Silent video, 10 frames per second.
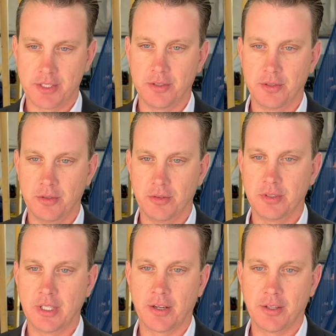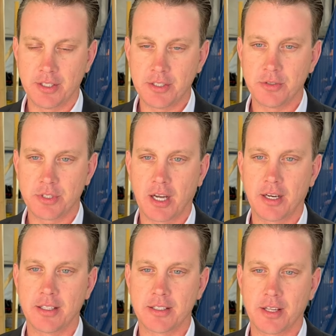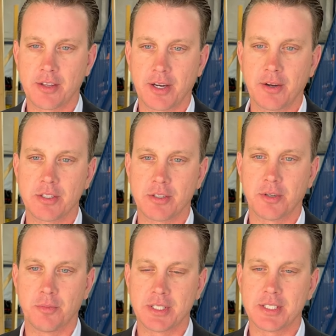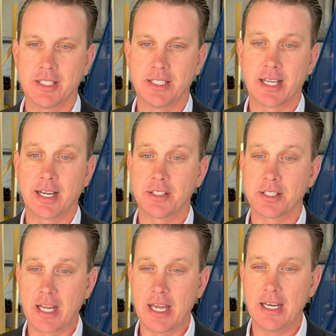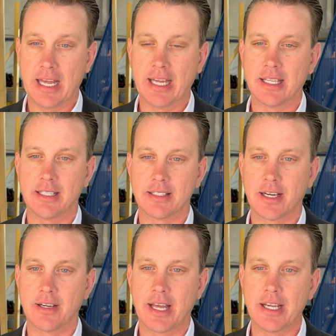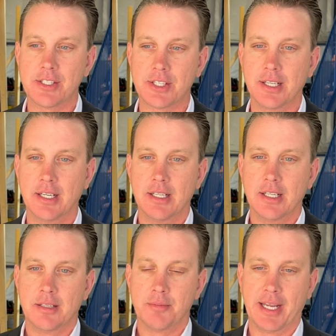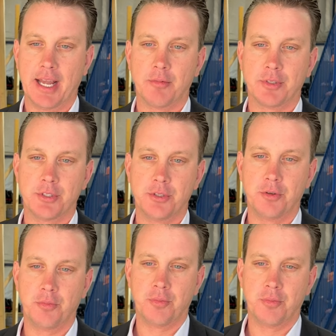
to not only Tucson and southern Arizona, but to the entire state and the entire nation, being able to